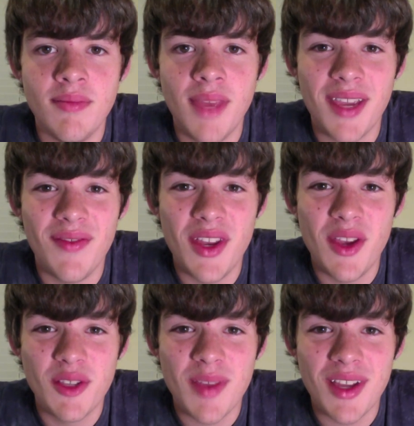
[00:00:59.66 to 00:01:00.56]
making
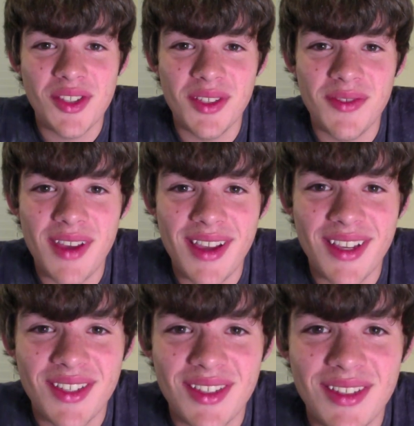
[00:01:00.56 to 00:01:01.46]
video special
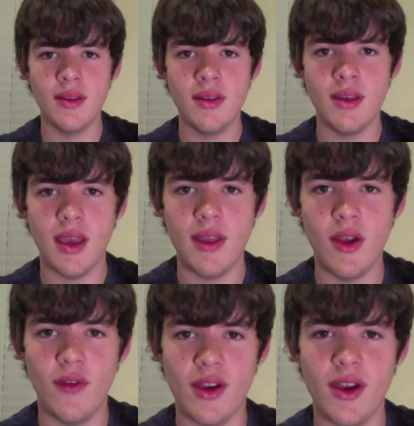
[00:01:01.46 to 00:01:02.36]
effects, and then
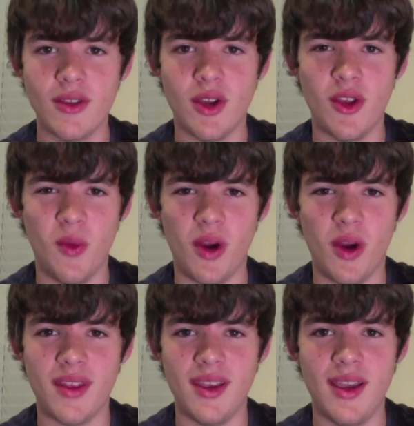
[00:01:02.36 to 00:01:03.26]
over here's all the work
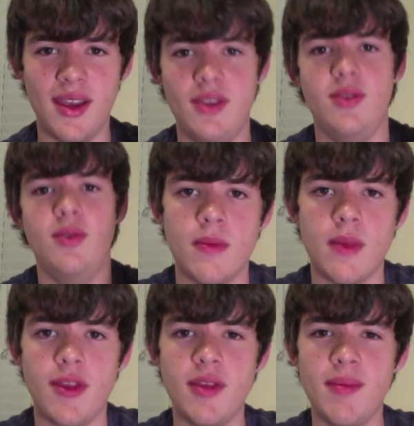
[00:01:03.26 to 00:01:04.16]
that you gotta do.
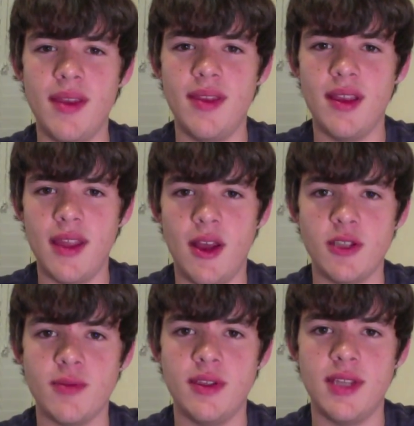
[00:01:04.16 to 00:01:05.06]
I think the main thing that
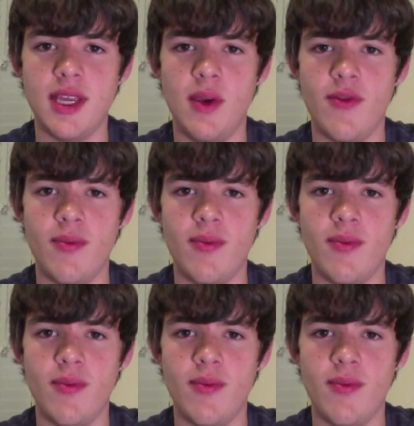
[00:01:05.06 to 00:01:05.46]
helps me stay away from